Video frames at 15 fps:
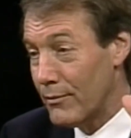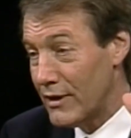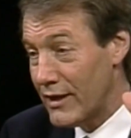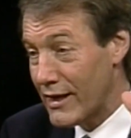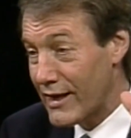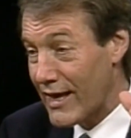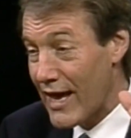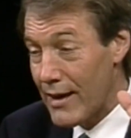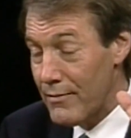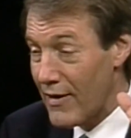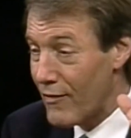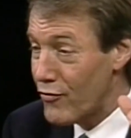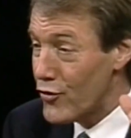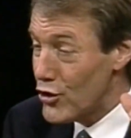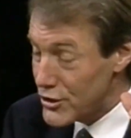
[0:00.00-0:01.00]
I mean, they
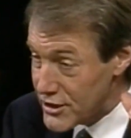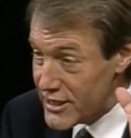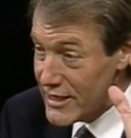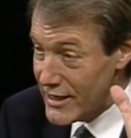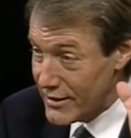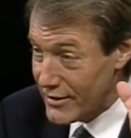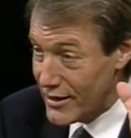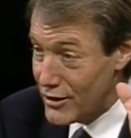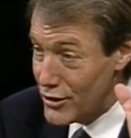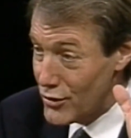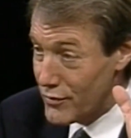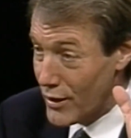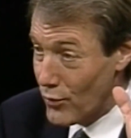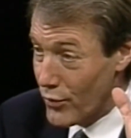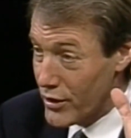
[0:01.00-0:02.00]
came at 13, they
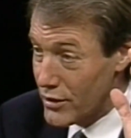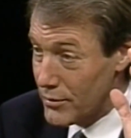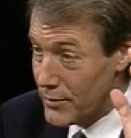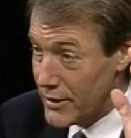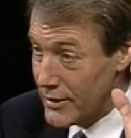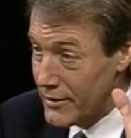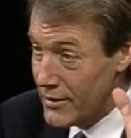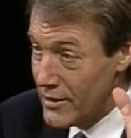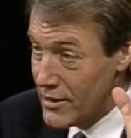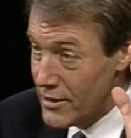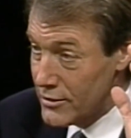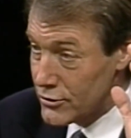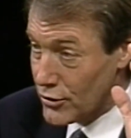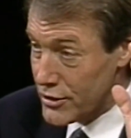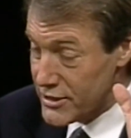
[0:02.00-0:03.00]
knew they wanted to be
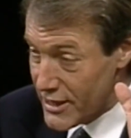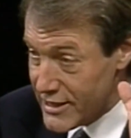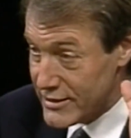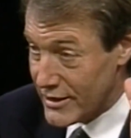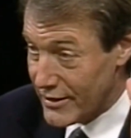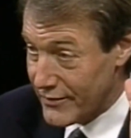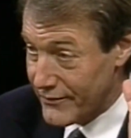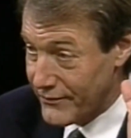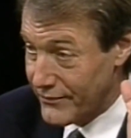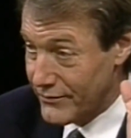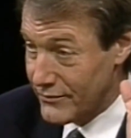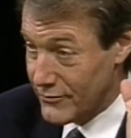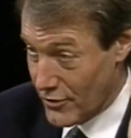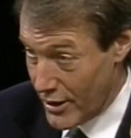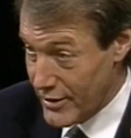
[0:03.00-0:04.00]
Scorsese,
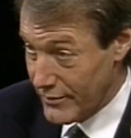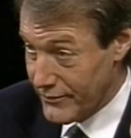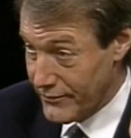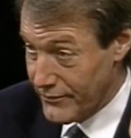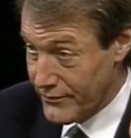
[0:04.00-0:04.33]
right?